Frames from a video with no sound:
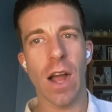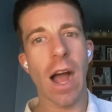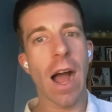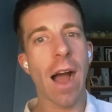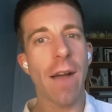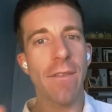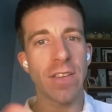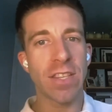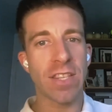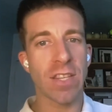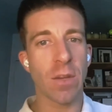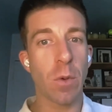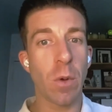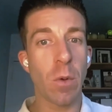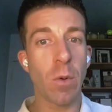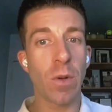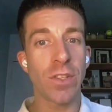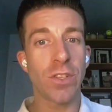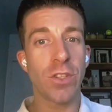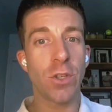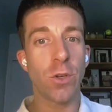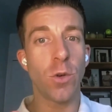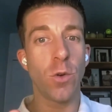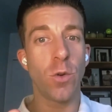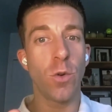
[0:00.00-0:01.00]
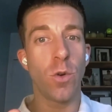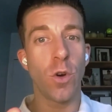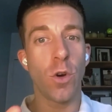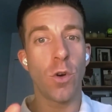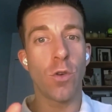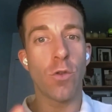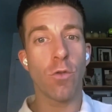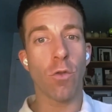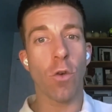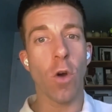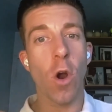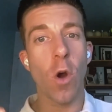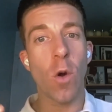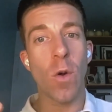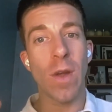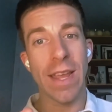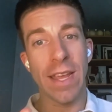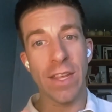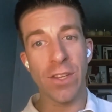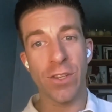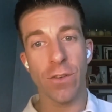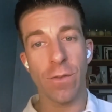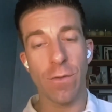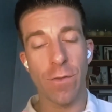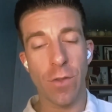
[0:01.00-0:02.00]
Obviously, we want to grow
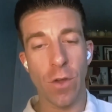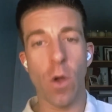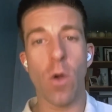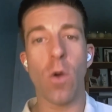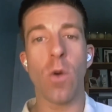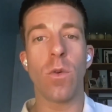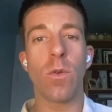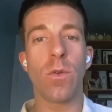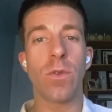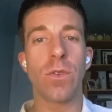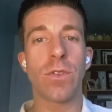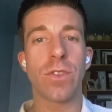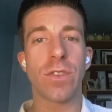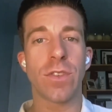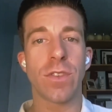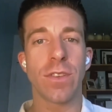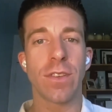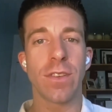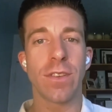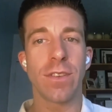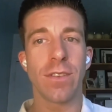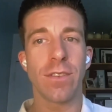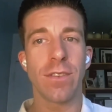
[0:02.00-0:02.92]
each of those